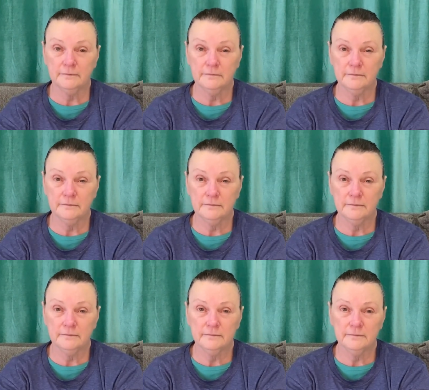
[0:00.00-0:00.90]

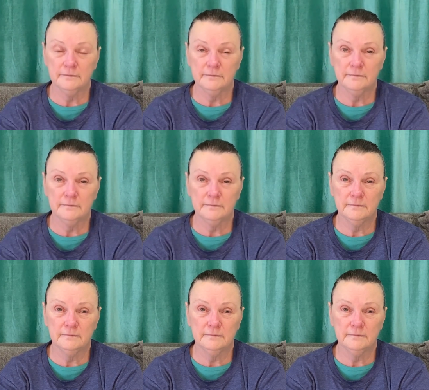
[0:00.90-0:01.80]

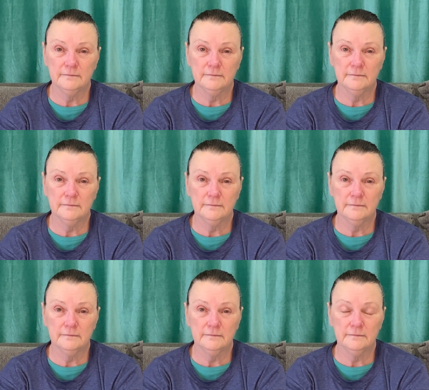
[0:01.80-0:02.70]

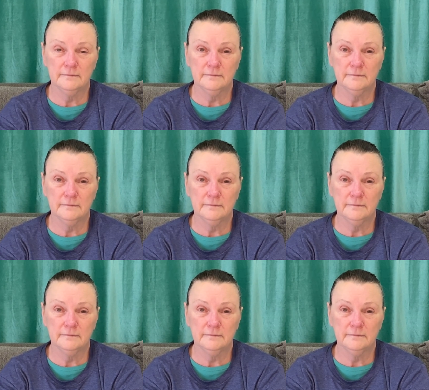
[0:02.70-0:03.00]
[no speech]